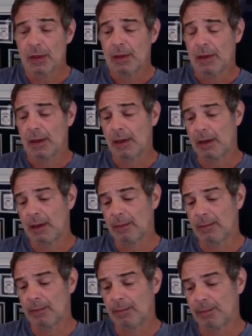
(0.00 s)

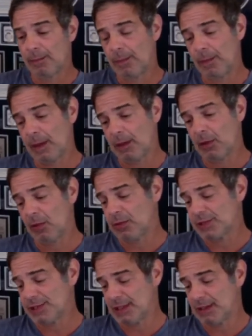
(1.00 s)
You know, we're
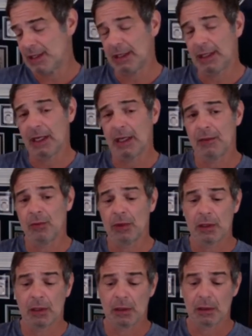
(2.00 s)
seeing that again
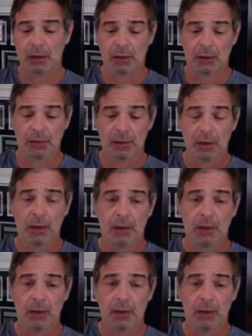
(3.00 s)
where, you know,